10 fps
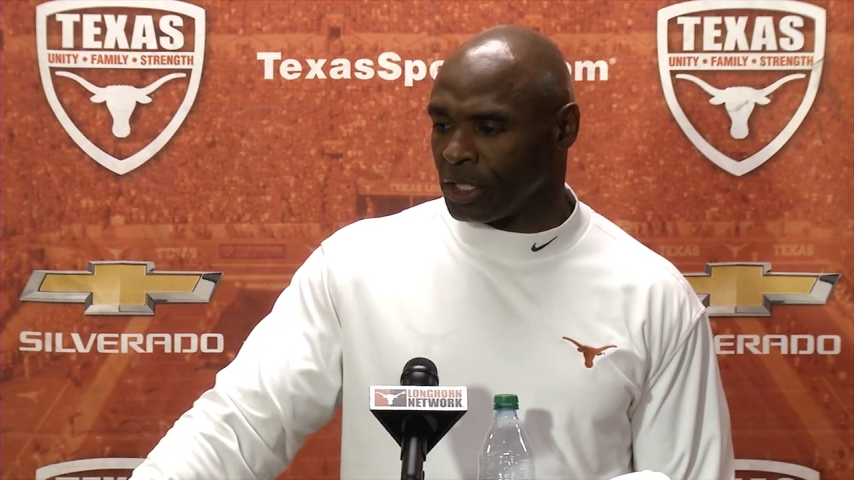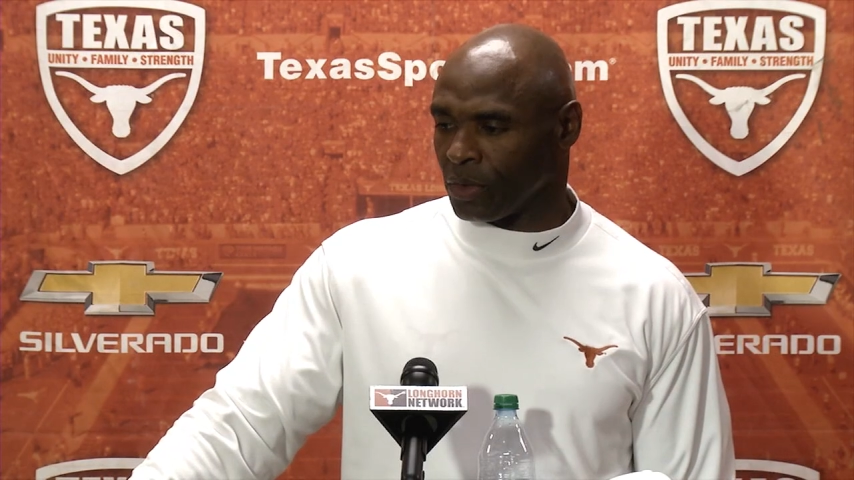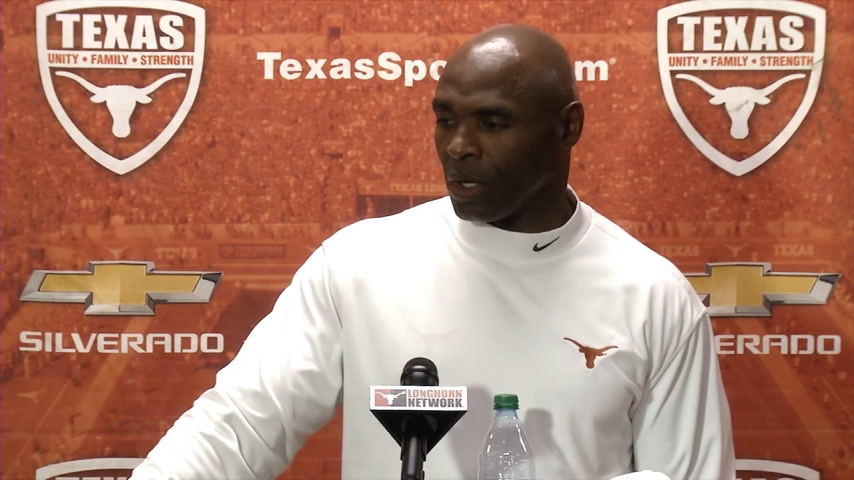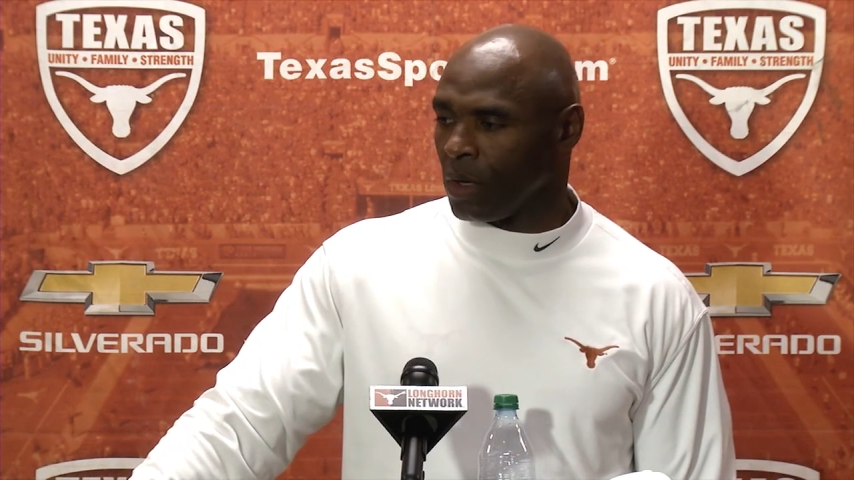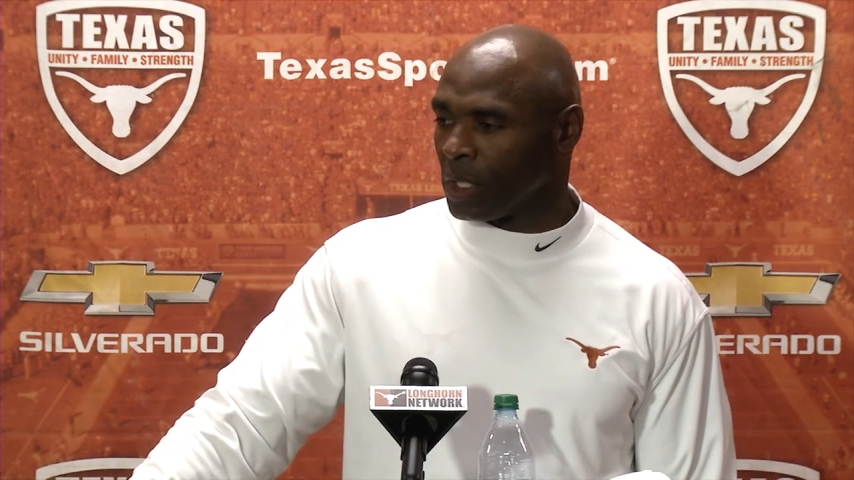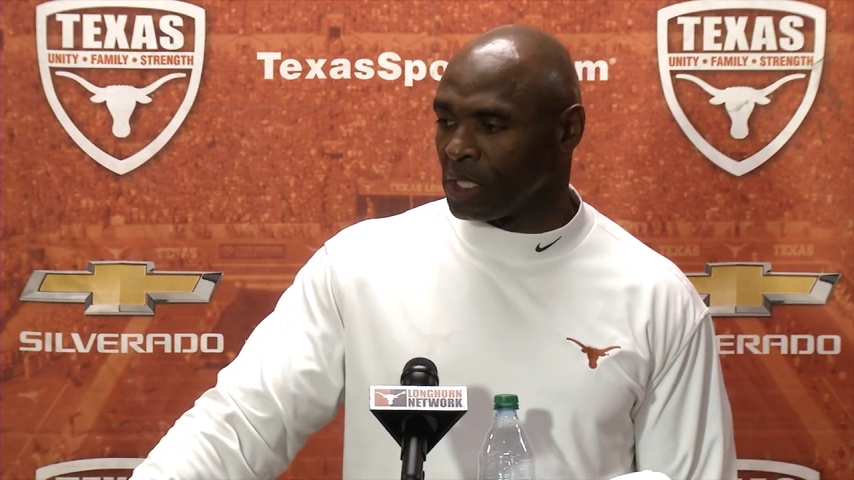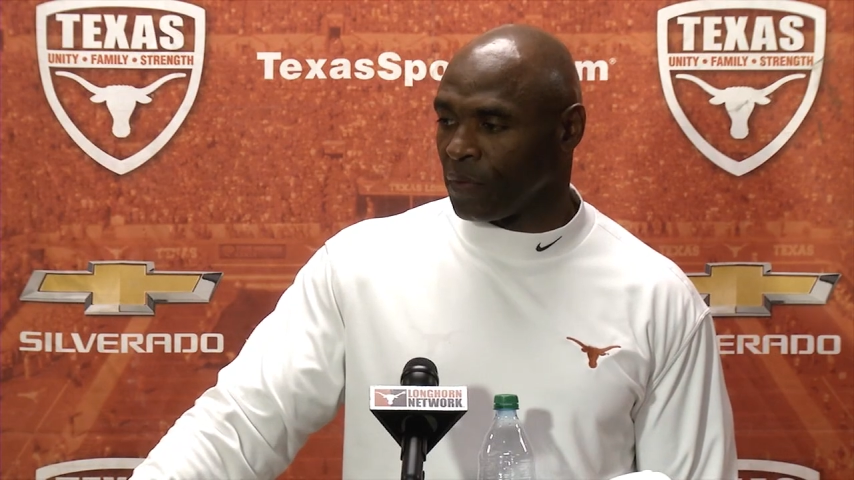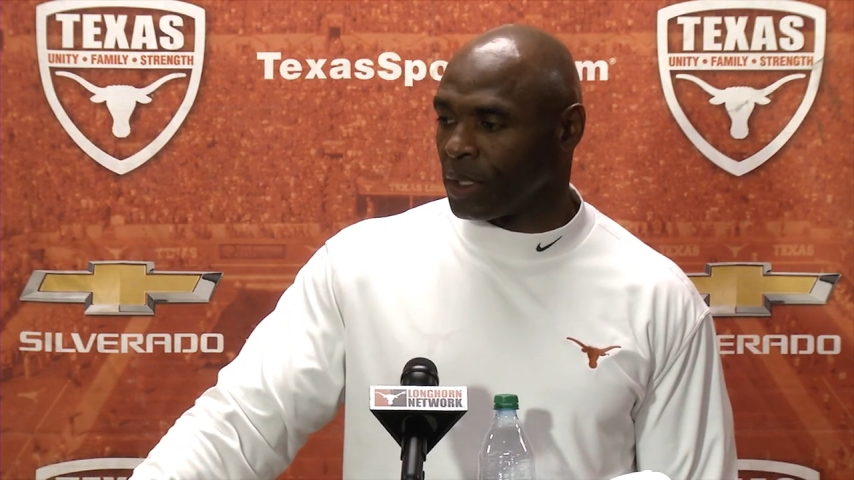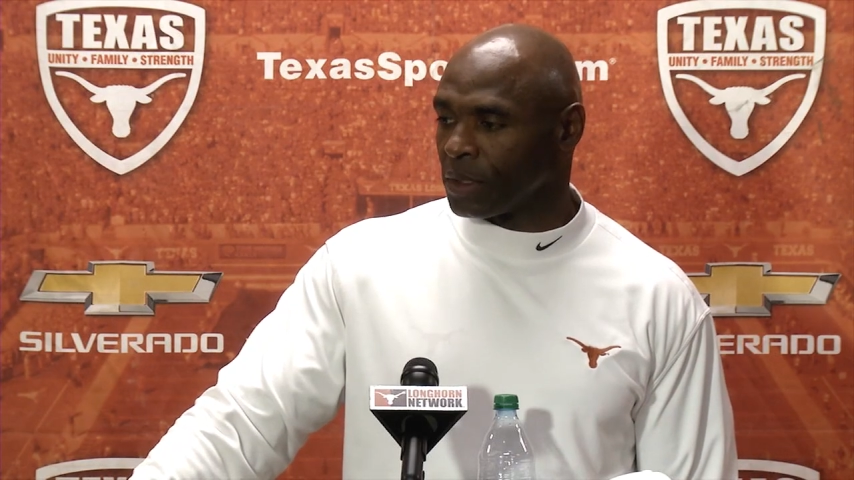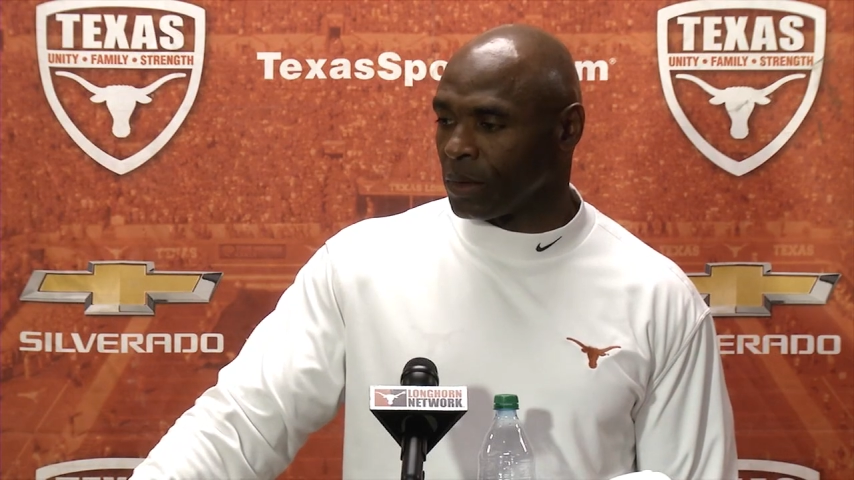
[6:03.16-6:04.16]
strong, he's
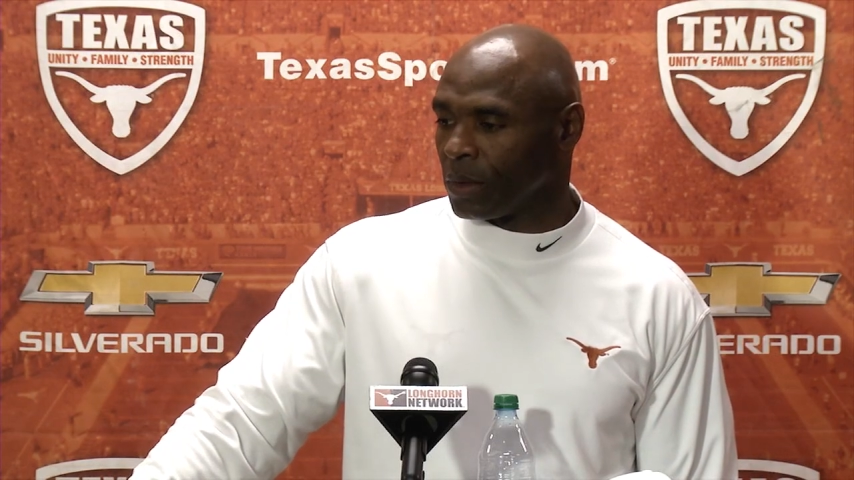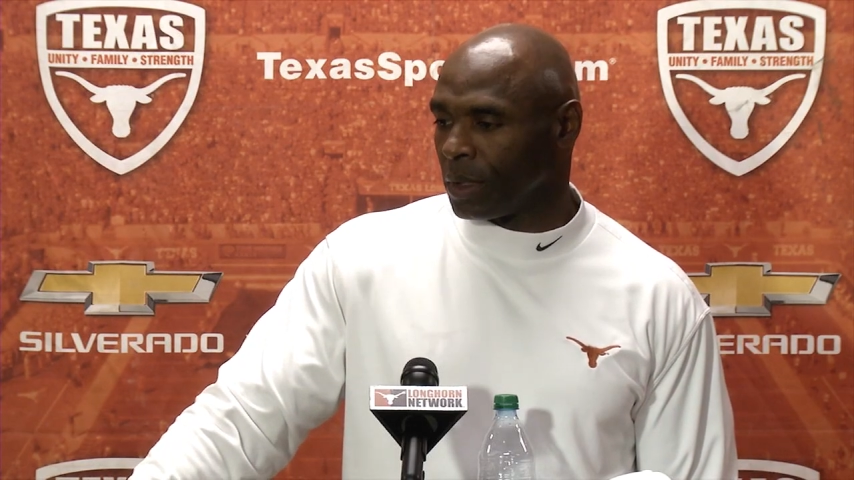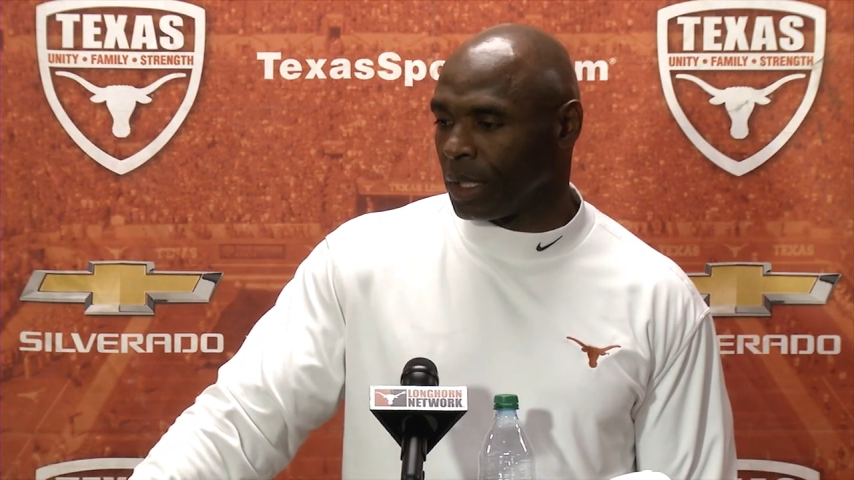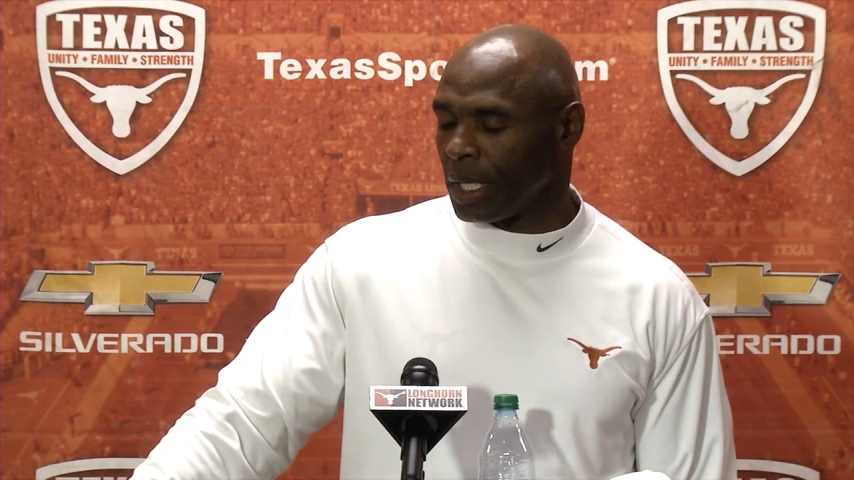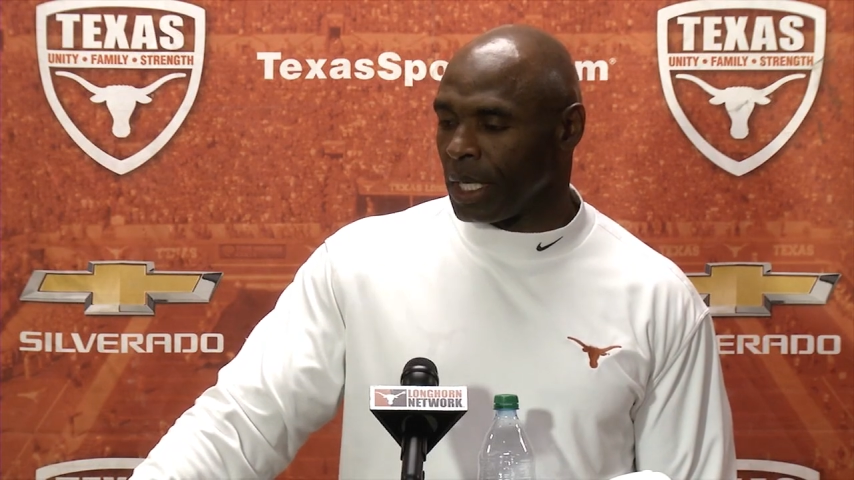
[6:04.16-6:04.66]
physical,